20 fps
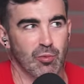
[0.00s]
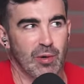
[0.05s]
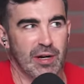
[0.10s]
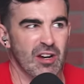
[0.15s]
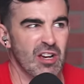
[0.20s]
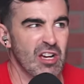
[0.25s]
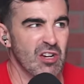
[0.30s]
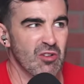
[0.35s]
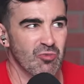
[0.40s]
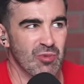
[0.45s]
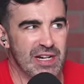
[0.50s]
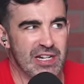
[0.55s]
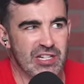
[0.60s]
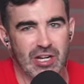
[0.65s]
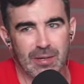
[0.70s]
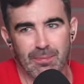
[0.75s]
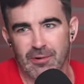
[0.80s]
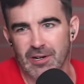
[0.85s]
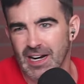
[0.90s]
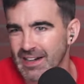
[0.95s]
where Reed
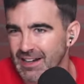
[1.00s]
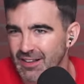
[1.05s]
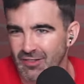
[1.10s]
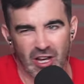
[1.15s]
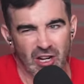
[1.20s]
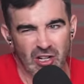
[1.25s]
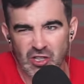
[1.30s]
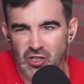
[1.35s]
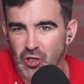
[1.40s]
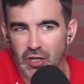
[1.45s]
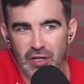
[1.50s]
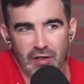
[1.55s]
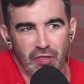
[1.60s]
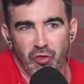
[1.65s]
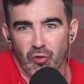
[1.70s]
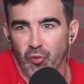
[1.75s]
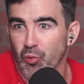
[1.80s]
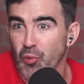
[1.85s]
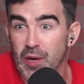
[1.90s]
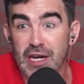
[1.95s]
Sheppard had a good
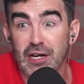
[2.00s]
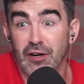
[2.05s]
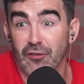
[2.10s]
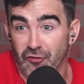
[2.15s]
3